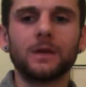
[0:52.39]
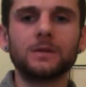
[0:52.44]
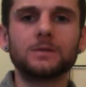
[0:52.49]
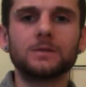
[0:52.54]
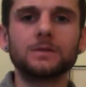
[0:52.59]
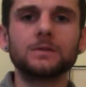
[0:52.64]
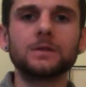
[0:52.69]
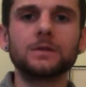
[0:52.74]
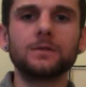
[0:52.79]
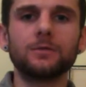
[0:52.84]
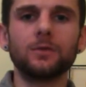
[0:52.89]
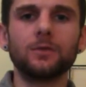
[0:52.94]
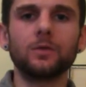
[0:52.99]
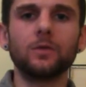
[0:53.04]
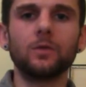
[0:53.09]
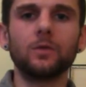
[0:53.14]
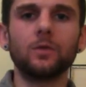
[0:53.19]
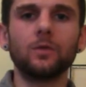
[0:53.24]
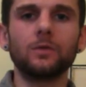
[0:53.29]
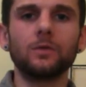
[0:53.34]

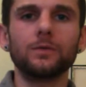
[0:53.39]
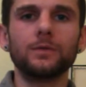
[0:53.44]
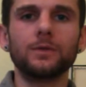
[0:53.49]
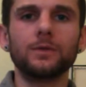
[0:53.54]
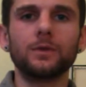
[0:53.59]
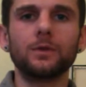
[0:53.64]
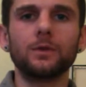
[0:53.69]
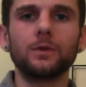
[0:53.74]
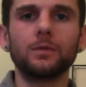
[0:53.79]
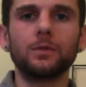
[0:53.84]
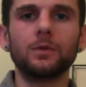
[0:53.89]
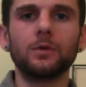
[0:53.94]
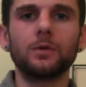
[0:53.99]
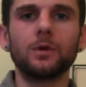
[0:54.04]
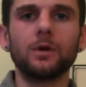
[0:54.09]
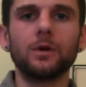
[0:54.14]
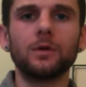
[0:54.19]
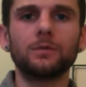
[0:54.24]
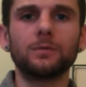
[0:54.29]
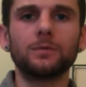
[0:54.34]
difficult to pull
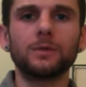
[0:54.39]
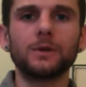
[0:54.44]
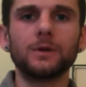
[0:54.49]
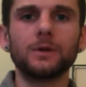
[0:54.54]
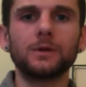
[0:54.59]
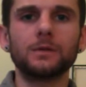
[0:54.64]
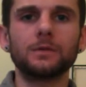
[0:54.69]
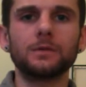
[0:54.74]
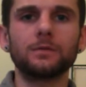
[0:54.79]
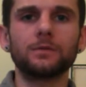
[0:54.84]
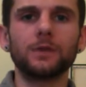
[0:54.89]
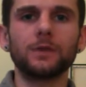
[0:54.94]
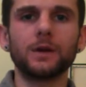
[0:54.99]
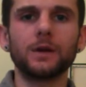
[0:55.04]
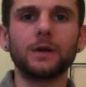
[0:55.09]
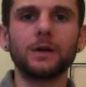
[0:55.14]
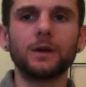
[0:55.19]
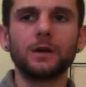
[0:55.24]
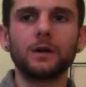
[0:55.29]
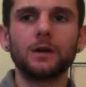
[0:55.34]
off because of
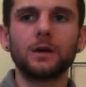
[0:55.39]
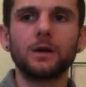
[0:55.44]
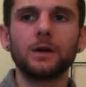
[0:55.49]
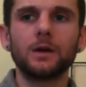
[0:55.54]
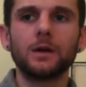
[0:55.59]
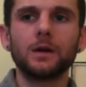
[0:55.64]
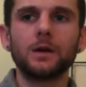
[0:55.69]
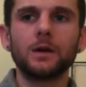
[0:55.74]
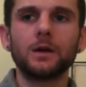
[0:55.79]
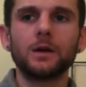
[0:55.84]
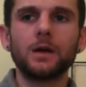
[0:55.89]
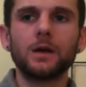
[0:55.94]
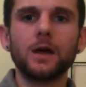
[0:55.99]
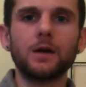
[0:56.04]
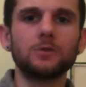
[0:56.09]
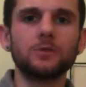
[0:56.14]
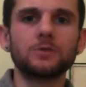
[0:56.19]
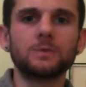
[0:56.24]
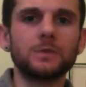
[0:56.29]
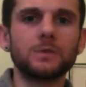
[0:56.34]
like how
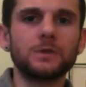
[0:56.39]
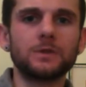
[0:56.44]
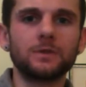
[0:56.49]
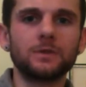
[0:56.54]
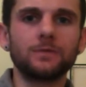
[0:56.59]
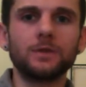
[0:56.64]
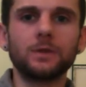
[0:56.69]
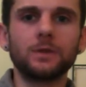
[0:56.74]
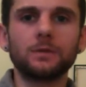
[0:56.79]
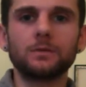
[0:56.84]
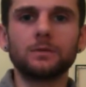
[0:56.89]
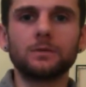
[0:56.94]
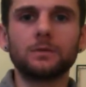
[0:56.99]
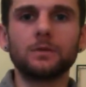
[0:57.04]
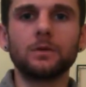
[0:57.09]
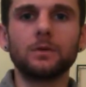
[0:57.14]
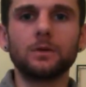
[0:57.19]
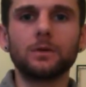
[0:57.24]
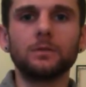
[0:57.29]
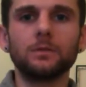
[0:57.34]
specific
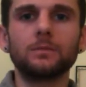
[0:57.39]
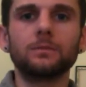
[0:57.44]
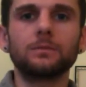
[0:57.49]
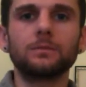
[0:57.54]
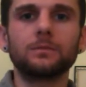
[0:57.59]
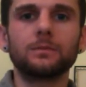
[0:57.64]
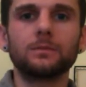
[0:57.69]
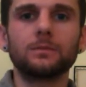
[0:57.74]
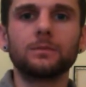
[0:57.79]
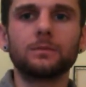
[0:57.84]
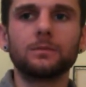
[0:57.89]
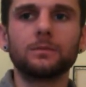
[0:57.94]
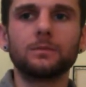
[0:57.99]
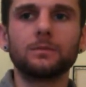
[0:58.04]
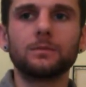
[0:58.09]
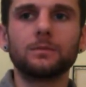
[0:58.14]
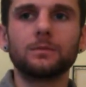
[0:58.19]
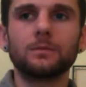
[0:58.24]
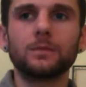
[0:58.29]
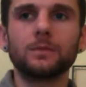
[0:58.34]
the
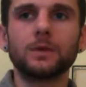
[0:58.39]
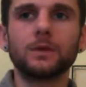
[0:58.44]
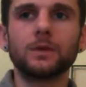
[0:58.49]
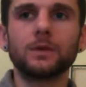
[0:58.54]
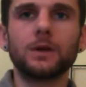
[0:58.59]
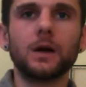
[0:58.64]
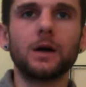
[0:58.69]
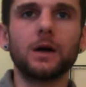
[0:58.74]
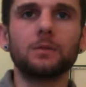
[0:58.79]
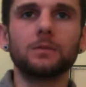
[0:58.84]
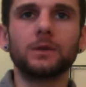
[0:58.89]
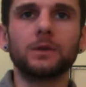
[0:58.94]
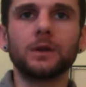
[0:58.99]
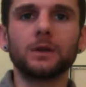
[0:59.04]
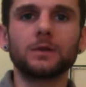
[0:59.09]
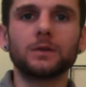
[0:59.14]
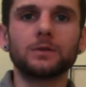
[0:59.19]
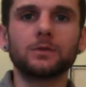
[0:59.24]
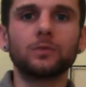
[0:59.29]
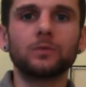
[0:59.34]
and
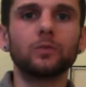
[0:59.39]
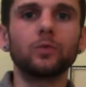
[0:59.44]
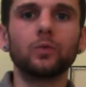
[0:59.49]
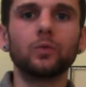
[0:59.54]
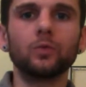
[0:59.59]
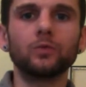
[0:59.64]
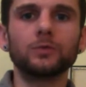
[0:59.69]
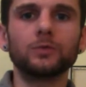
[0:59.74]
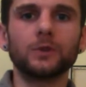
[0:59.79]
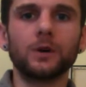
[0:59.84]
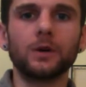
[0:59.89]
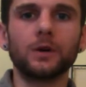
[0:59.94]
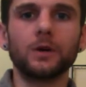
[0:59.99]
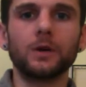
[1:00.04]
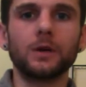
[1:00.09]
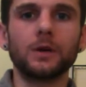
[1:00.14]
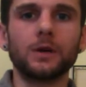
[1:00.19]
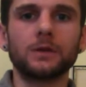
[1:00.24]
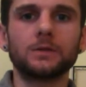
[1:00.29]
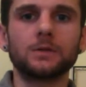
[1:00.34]
complex the rules are.
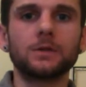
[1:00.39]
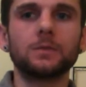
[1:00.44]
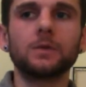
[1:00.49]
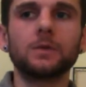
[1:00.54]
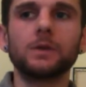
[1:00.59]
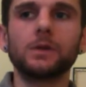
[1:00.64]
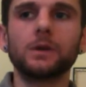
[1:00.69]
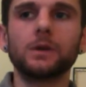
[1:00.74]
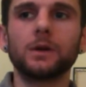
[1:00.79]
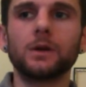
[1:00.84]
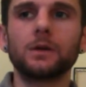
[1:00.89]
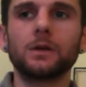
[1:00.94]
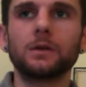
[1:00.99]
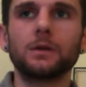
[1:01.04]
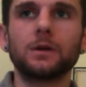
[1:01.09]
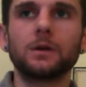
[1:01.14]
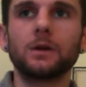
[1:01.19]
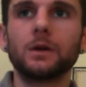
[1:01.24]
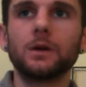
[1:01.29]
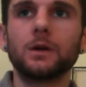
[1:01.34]
It has to be like
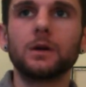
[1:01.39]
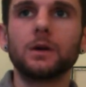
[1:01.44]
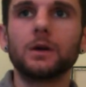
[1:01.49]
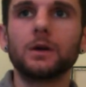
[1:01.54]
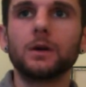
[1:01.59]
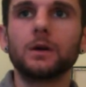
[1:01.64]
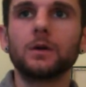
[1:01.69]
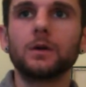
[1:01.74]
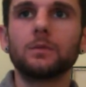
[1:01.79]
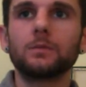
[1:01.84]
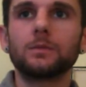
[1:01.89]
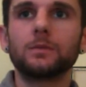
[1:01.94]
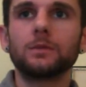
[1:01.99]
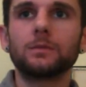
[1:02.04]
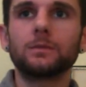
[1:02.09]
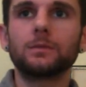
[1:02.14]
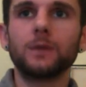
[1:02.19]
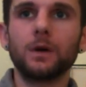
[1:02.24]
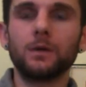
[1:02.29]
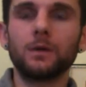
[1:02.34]

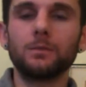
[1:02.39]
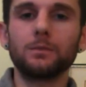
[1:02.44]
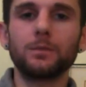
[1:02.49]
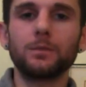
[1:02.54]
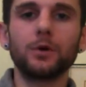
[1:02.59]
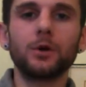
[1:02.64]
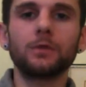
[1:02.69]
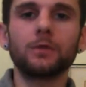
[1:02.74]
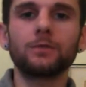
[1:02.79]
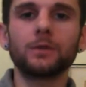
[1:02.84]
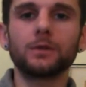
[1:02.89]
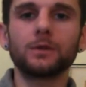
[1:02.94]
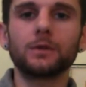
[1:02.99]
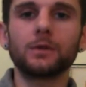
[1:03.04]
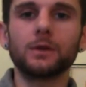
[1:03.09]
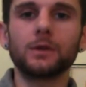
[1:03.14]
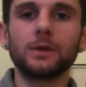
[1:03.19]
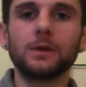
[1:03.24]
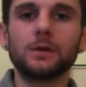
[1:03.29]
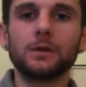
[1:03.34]
done
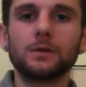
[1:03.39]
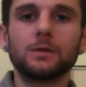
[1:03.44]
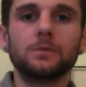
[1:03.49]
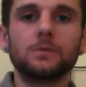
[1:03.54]
perfectly to